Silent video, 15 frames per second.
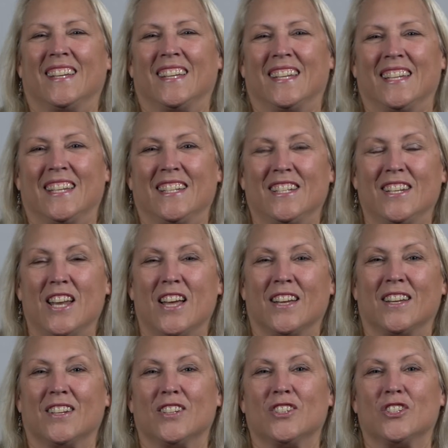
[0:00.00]
In
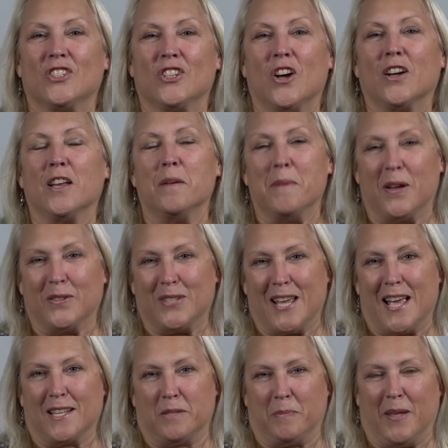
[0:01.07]
talking about
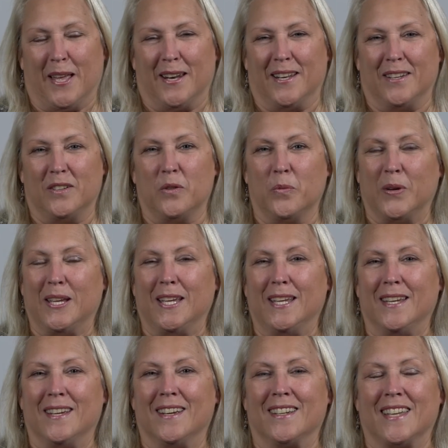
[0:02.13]
tax planning,
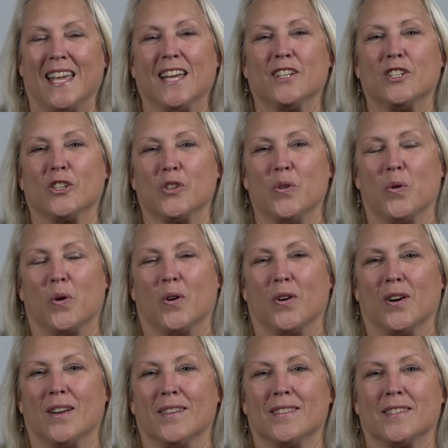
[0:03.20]
we can't
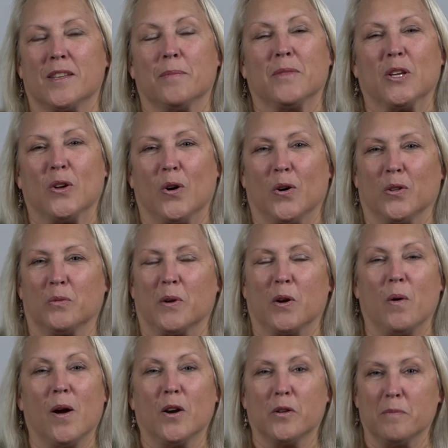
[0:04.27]
ignore something called
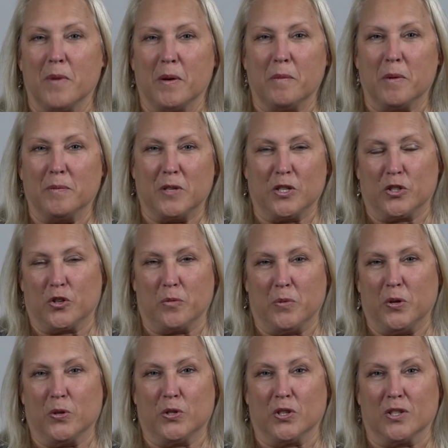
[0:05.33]
required minimum
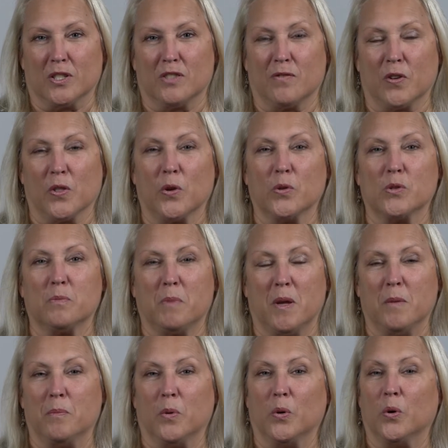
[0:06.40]
distributions for those
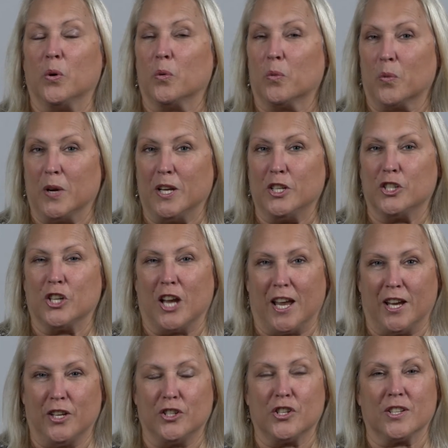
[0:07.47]
people who reach
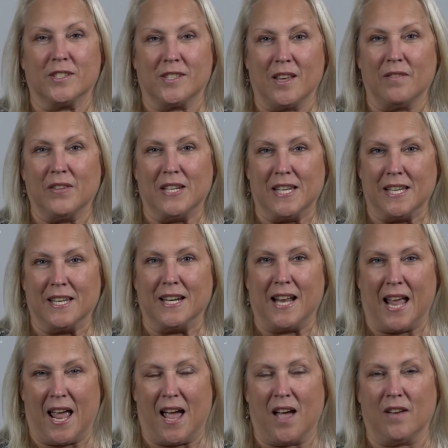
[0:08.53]
age 70 and
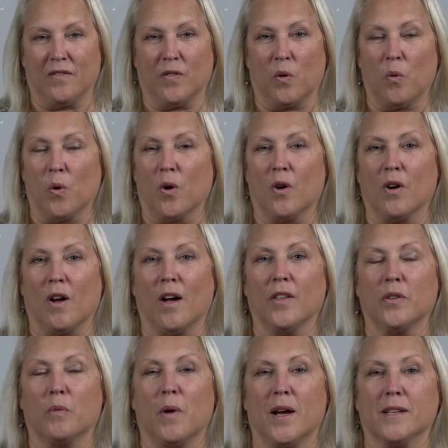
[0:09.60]
a half or
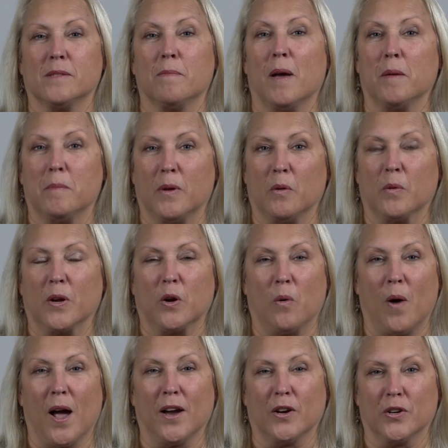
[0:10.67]
otherwise might be
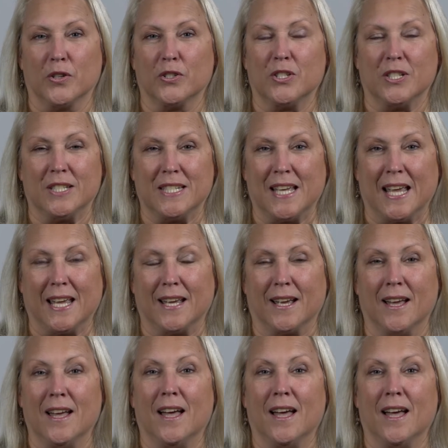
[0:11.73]
required to take